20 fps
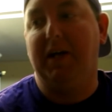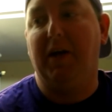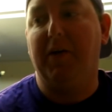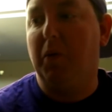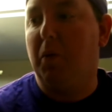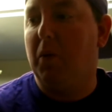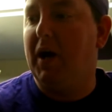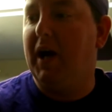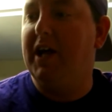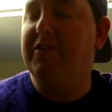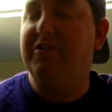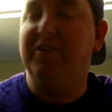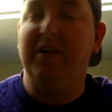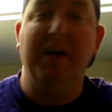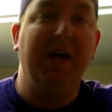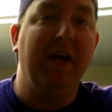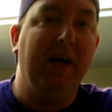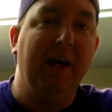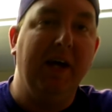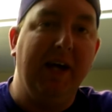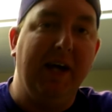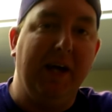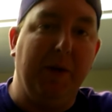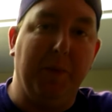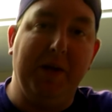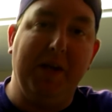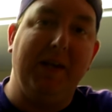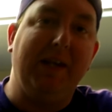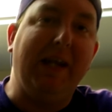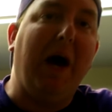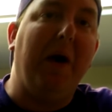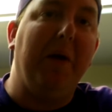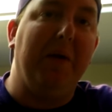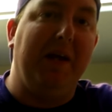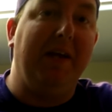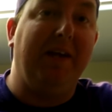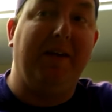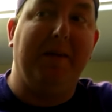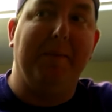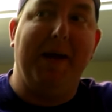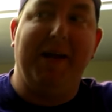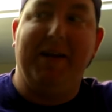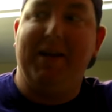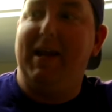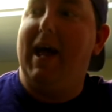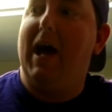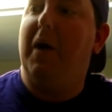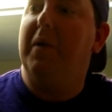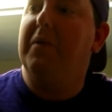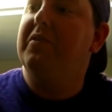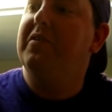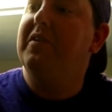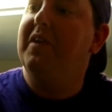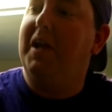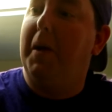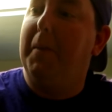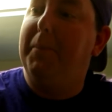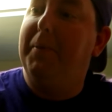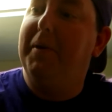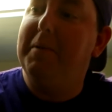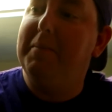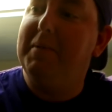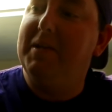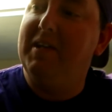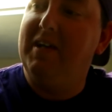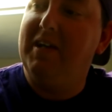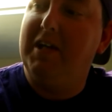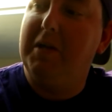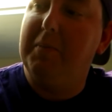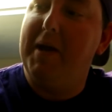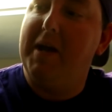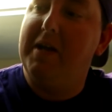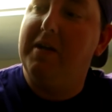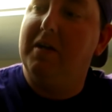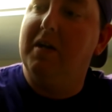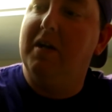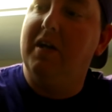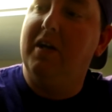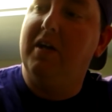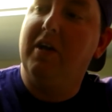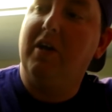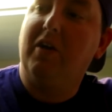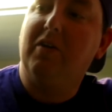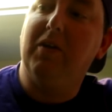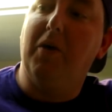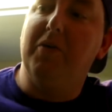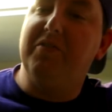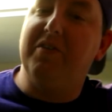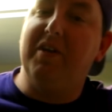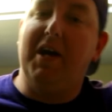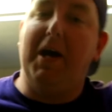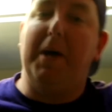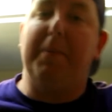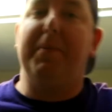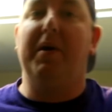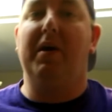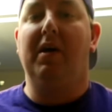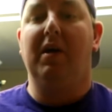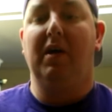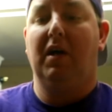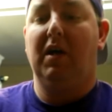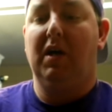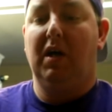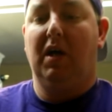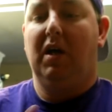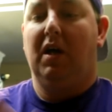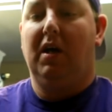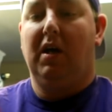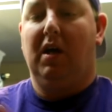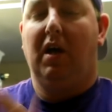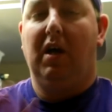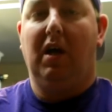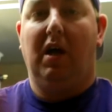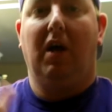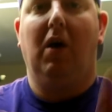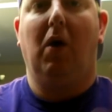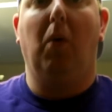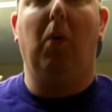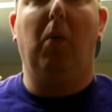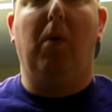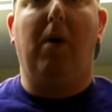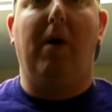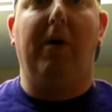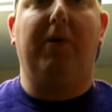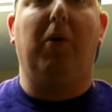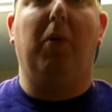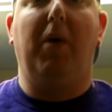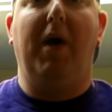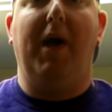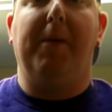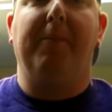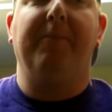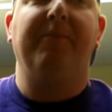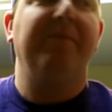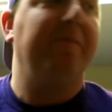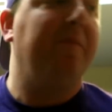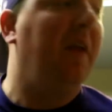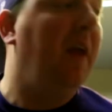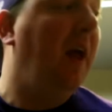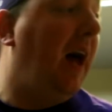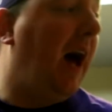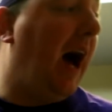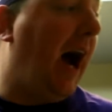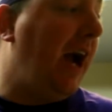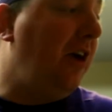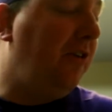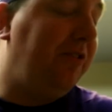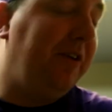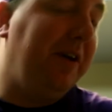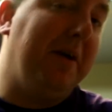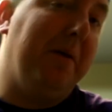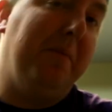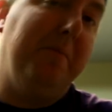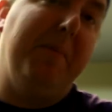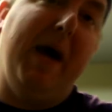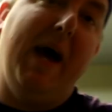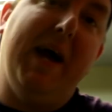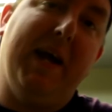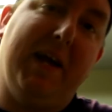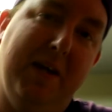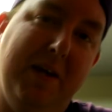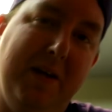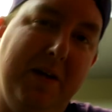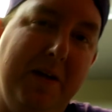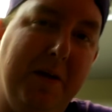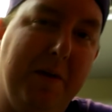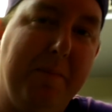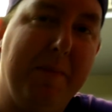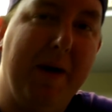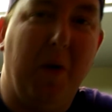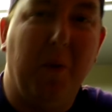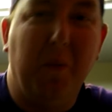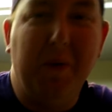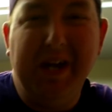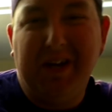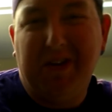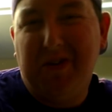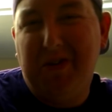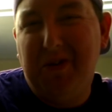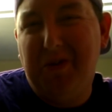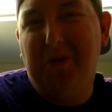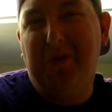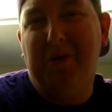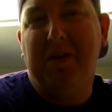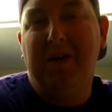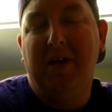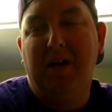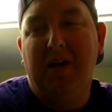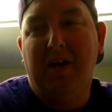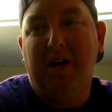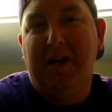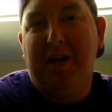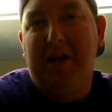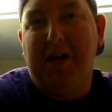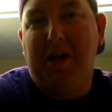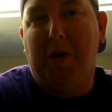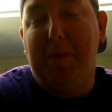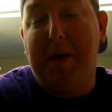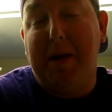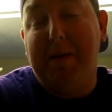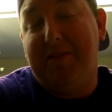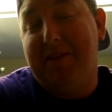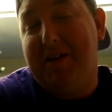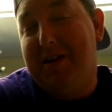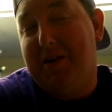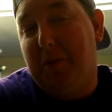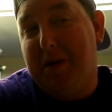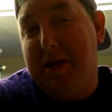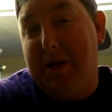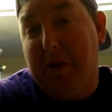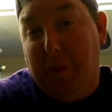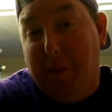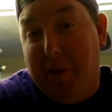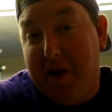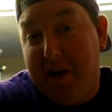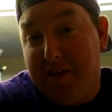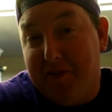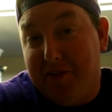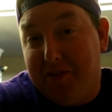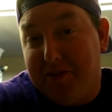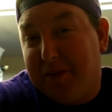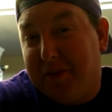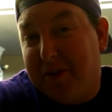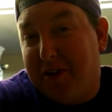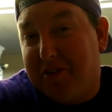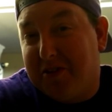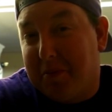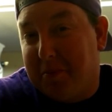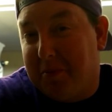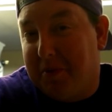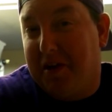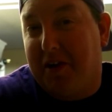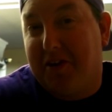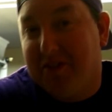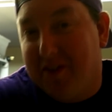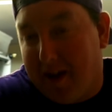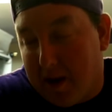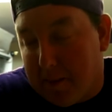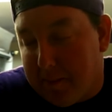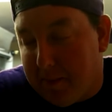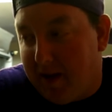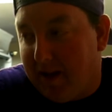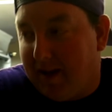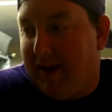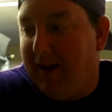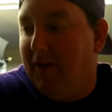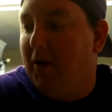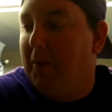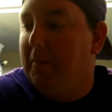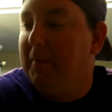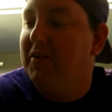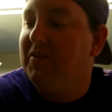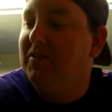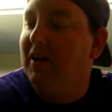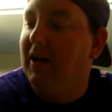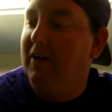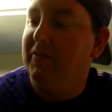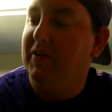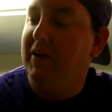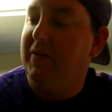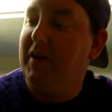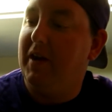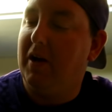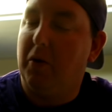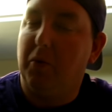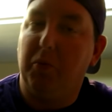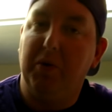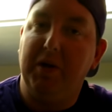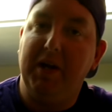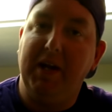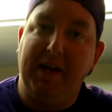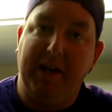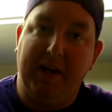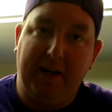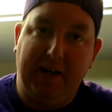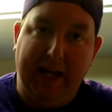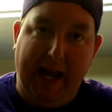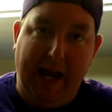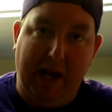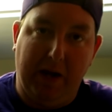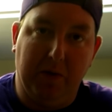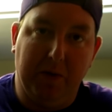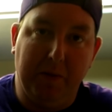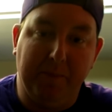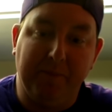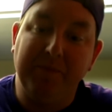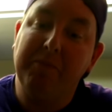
Otherwise, when in doubt, incubate it out. So I'll put them in the incubator, close it up, walk away. I usually come back about week 2, maybe the end of week 1 if it's a clutch I'm really excited about, I can't help myself, and then I'll re-candle them.